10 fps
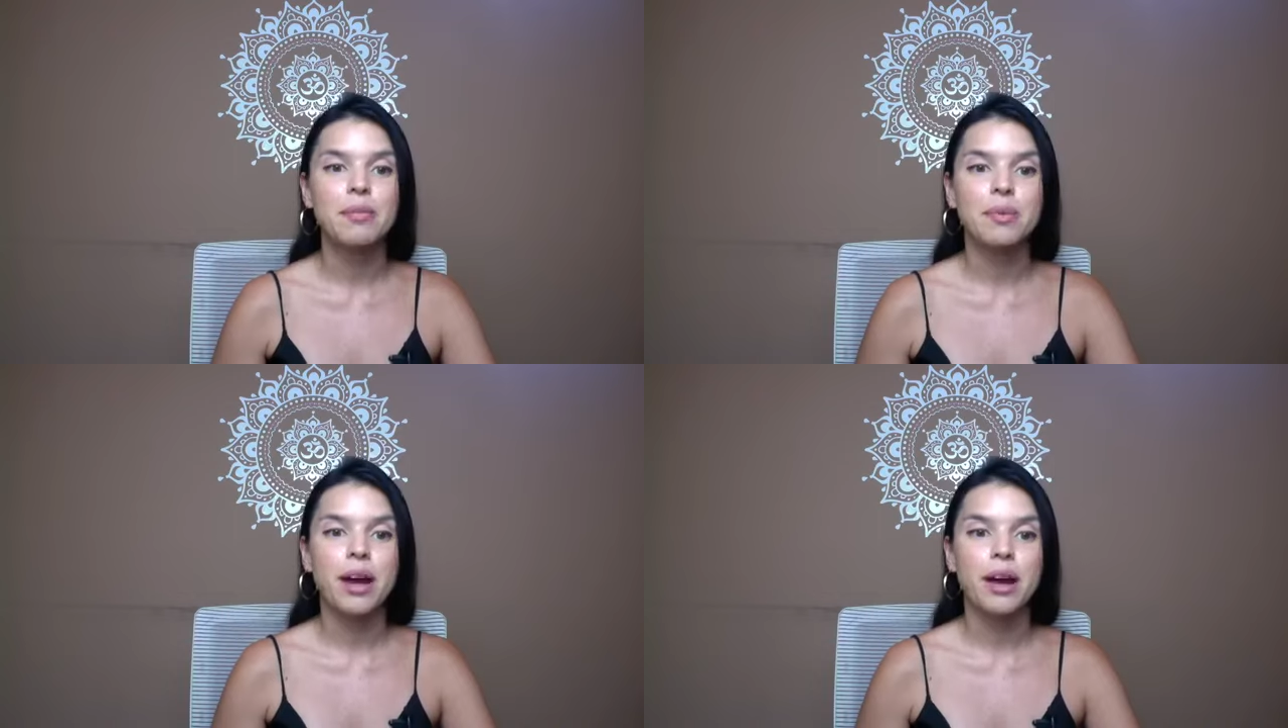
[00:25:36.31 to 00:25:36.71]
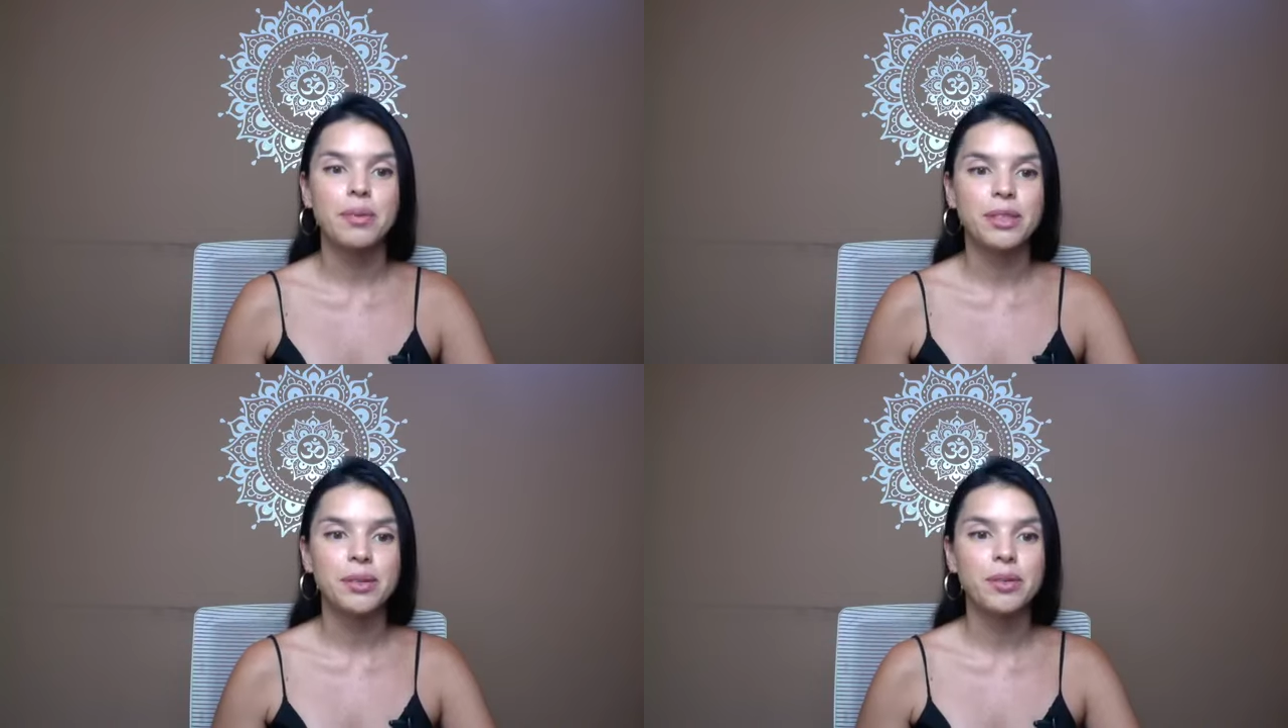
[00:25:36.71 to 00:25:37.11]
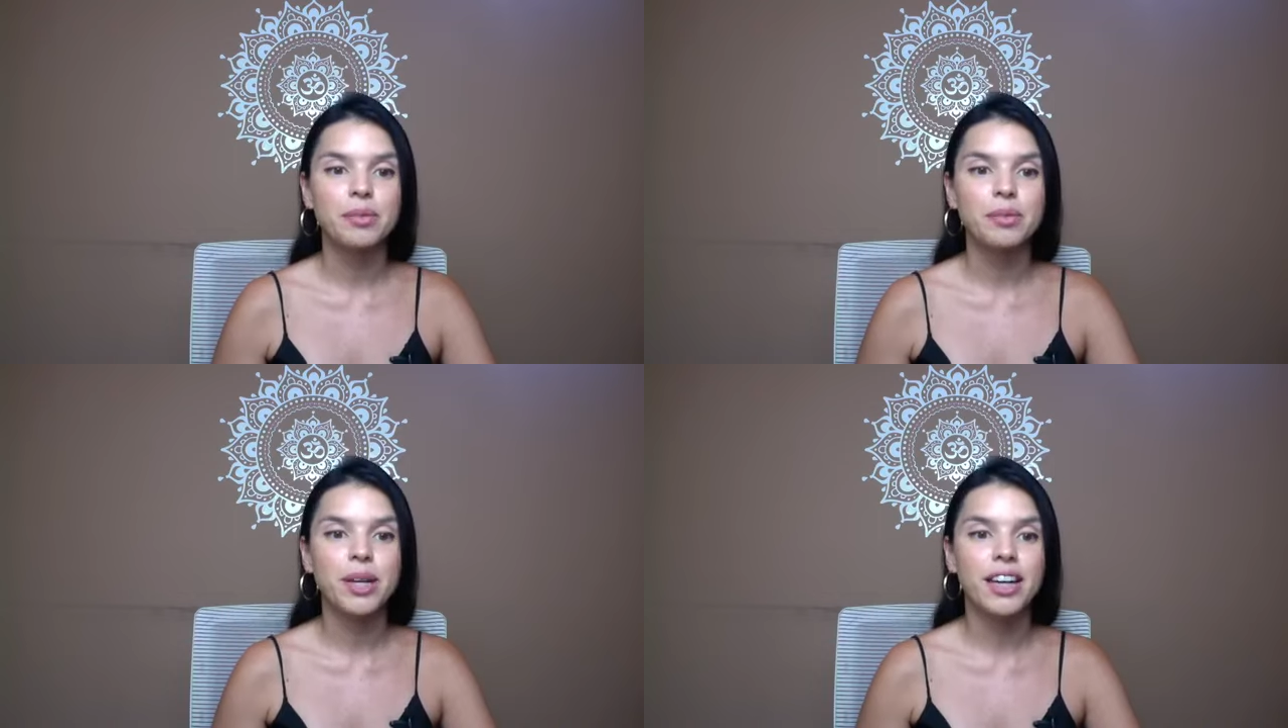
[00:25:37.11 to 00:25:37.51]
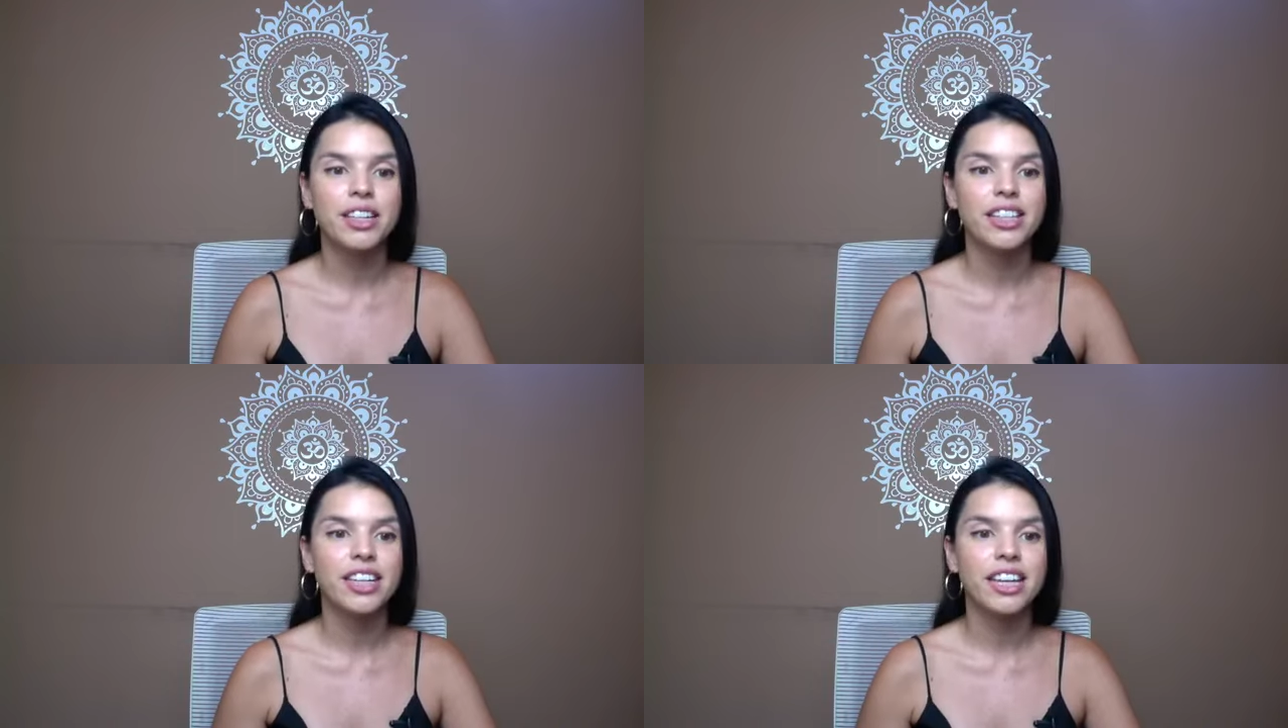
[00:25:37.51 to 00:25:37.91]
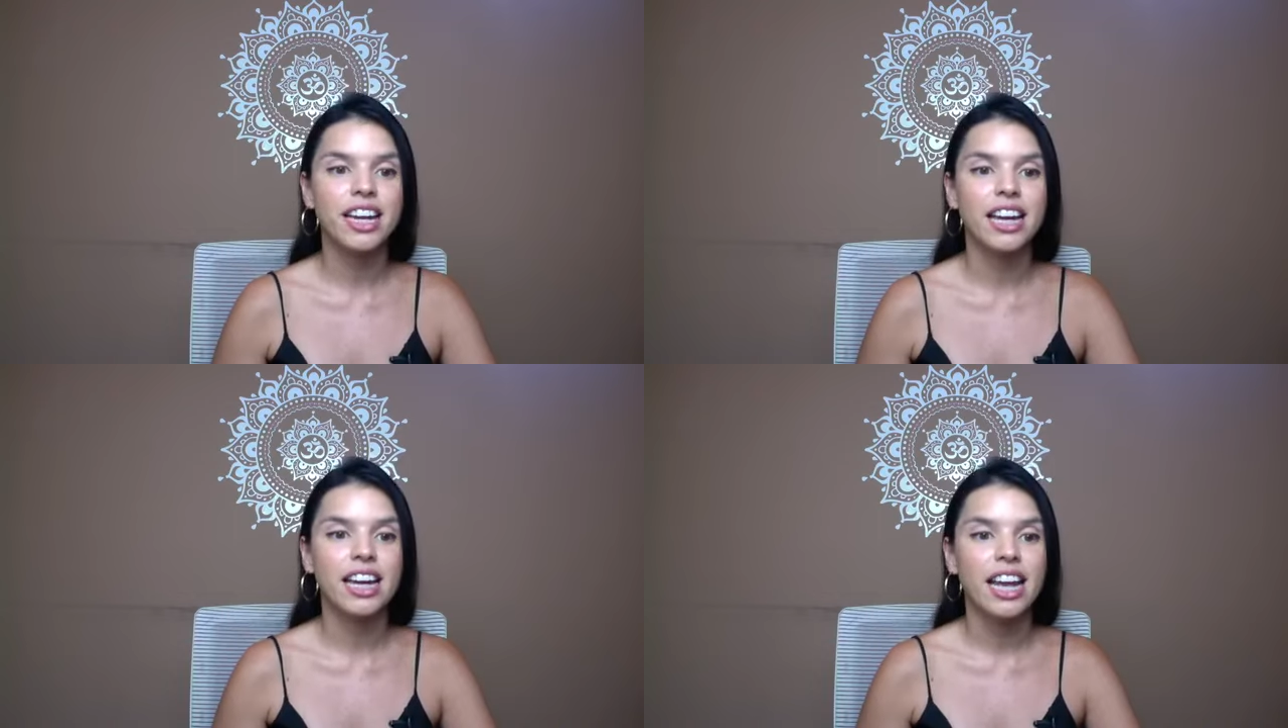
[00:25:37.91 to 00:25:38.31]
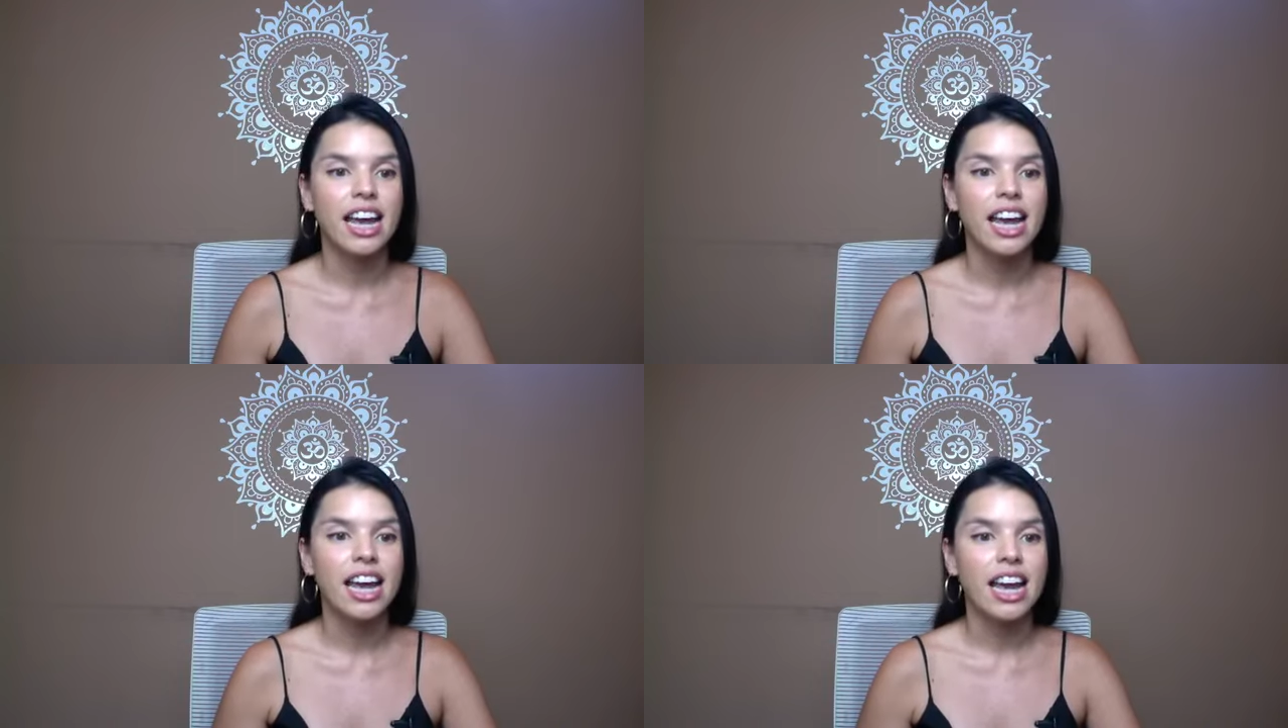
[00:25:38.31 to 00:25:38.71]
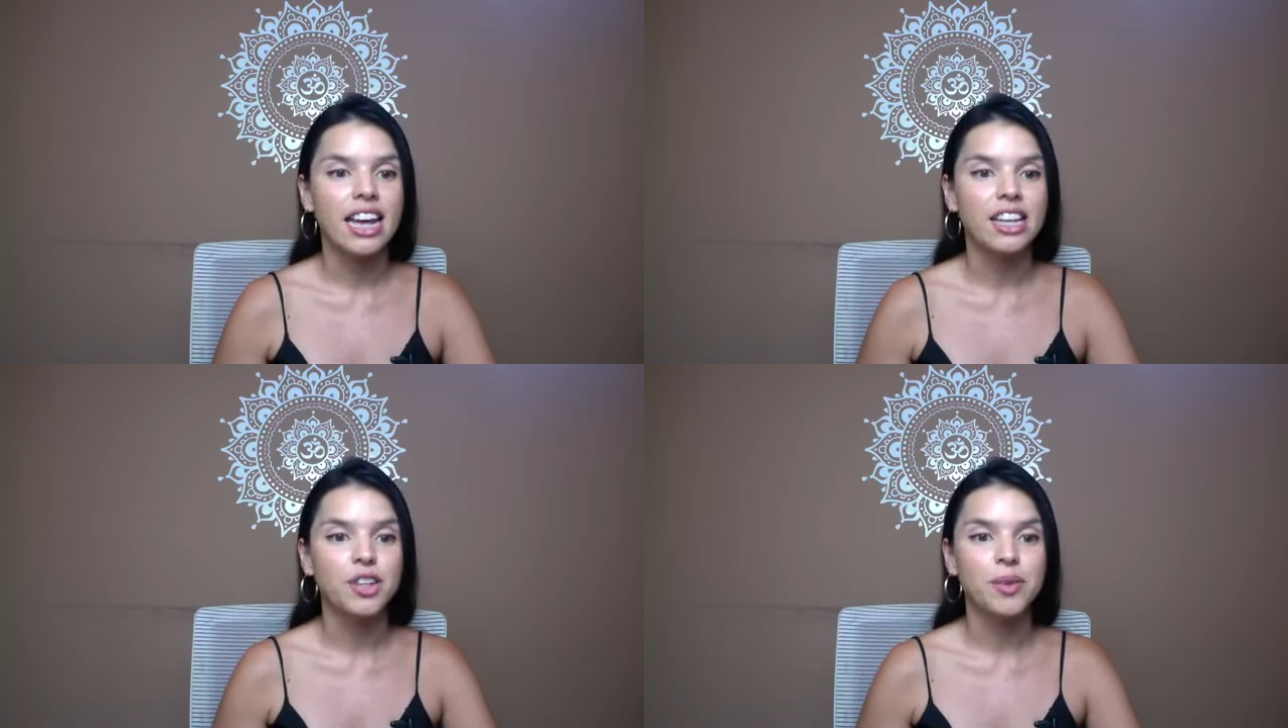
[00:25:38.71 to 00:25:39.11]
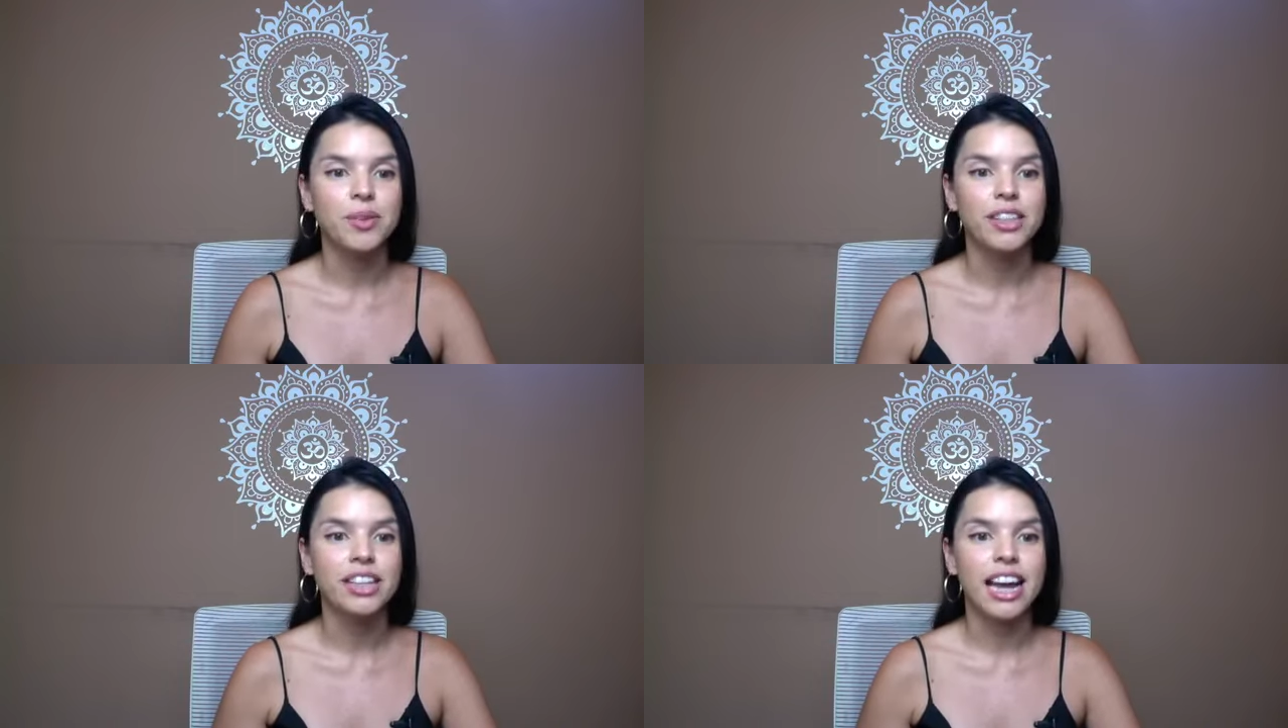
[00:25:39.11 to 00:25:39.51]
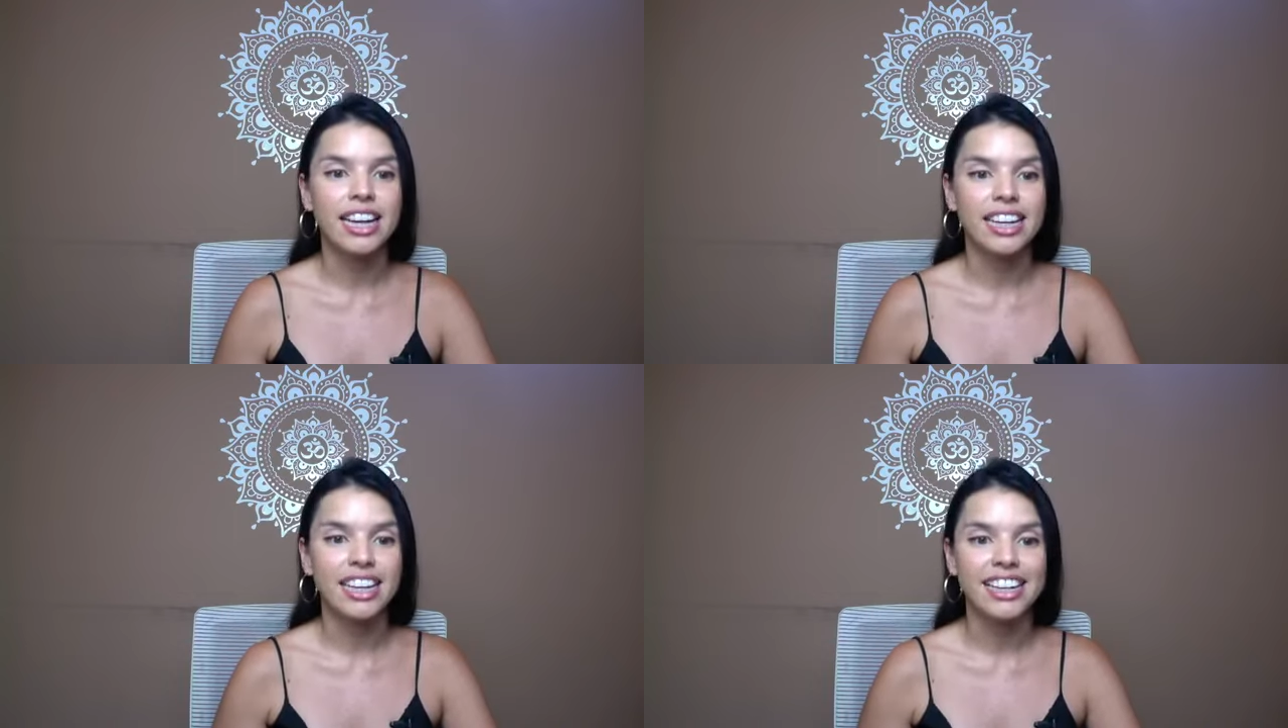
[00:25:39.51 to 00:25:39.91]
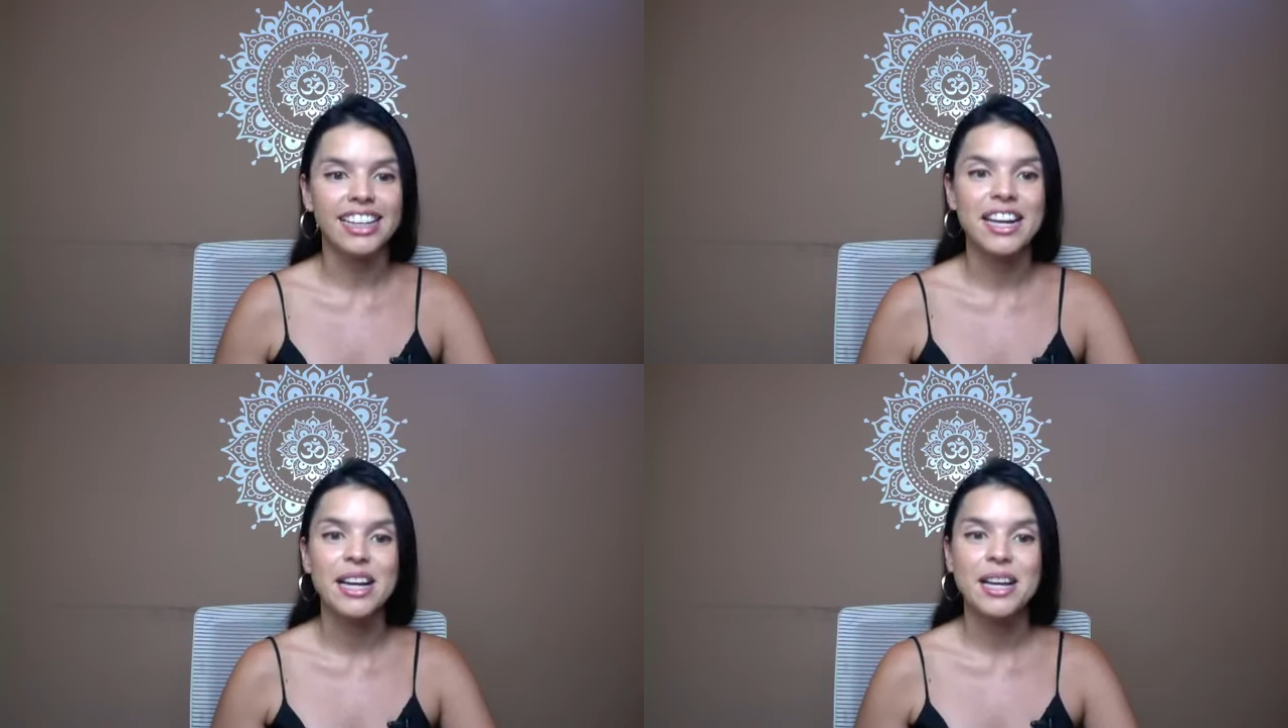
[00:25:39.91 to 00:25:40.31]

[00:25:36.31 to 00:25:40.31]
privacy will be hard to get and you won't like it.